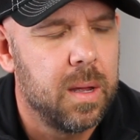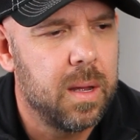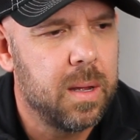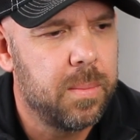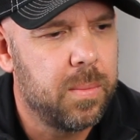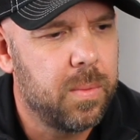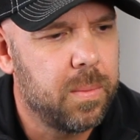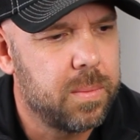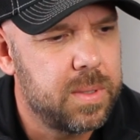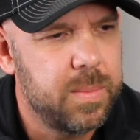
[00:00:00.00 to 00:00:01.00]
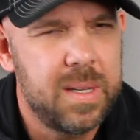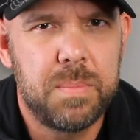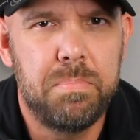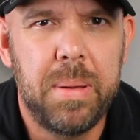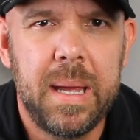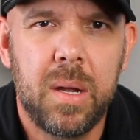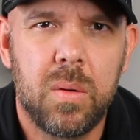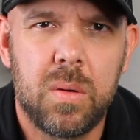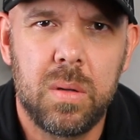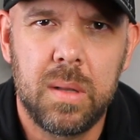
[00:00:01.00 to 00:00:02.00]
some of these big
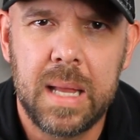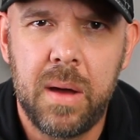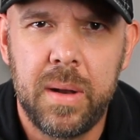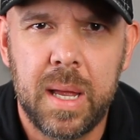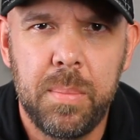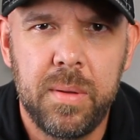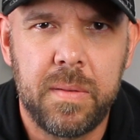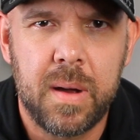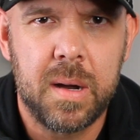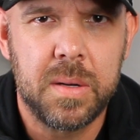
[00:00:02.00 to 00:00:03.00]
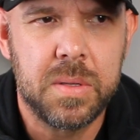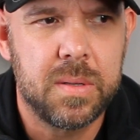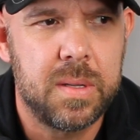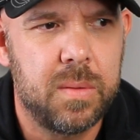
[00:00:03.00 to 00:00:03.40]
old loud amplifiers